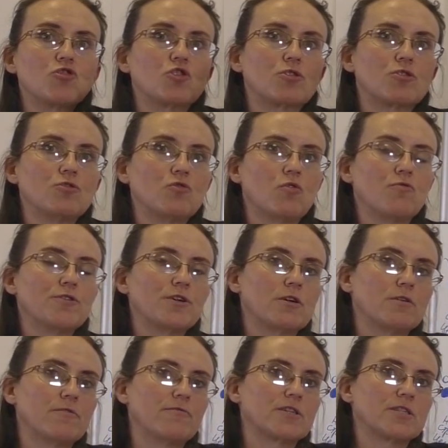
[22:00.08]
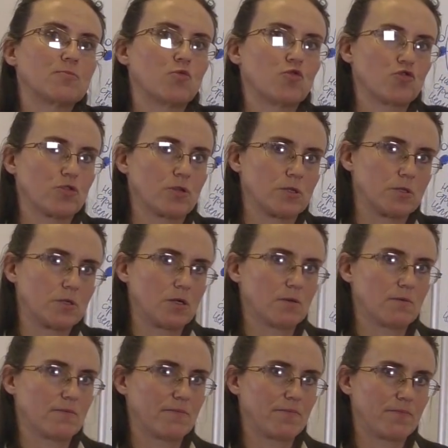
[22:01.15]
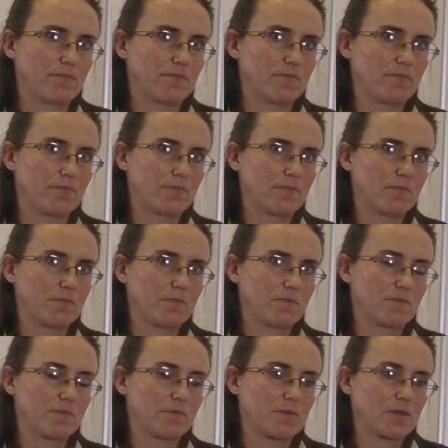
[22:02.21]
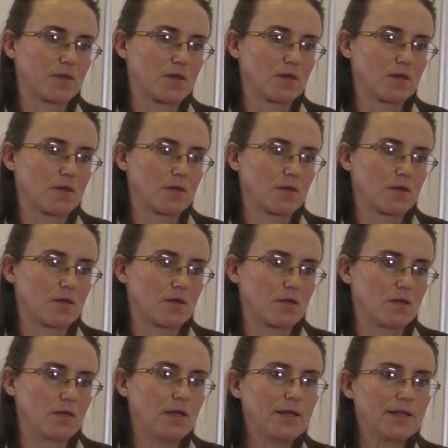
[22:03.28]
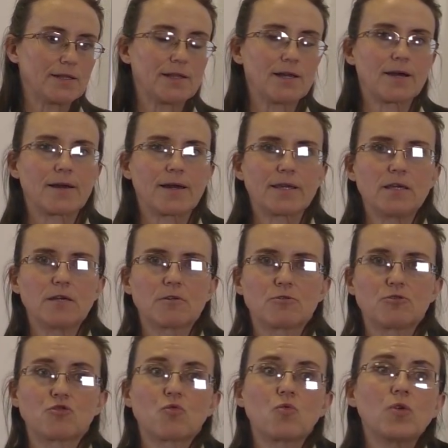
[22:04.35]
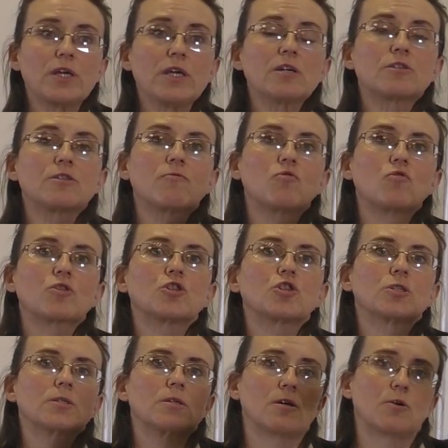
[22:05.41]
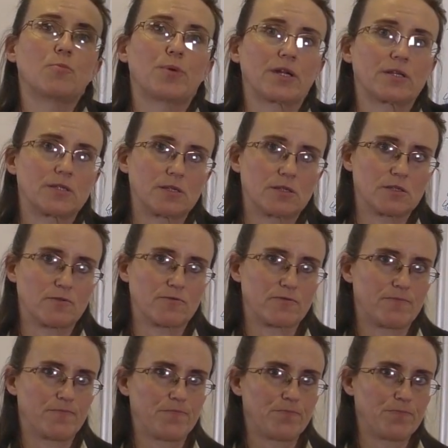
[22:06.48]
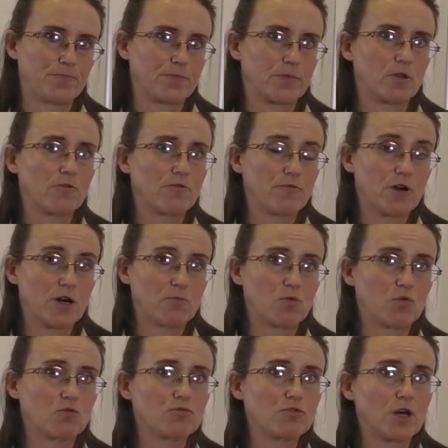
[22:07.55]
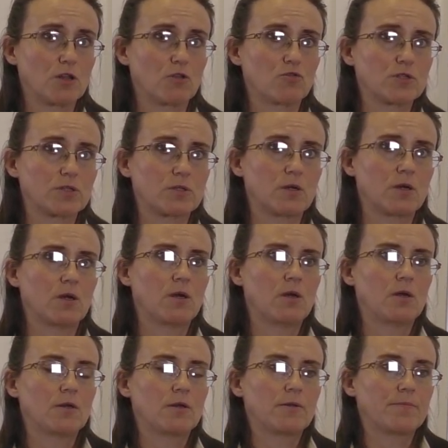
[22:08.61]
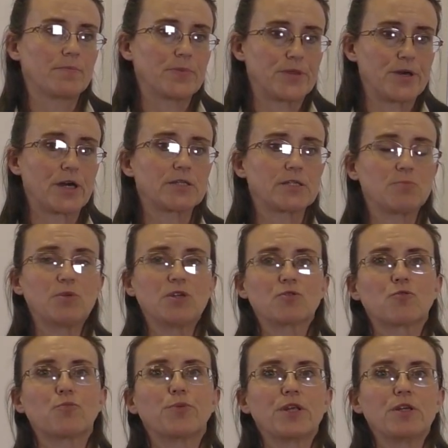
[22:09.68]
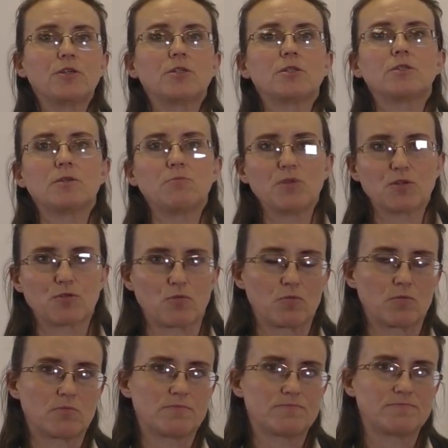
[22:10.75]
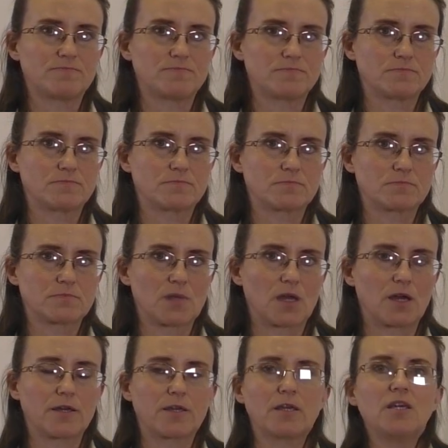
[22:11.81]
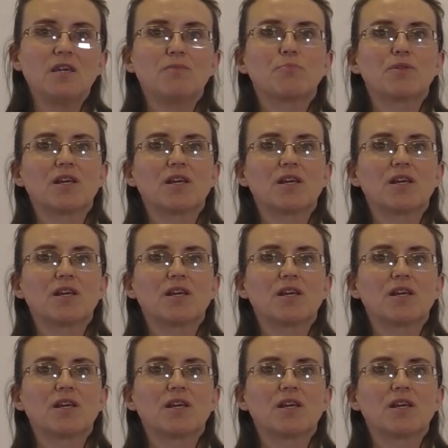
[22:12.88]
creating the next new opportunities, or for other creative purposes have you managed to generate in a form of fruit that have benefited the world?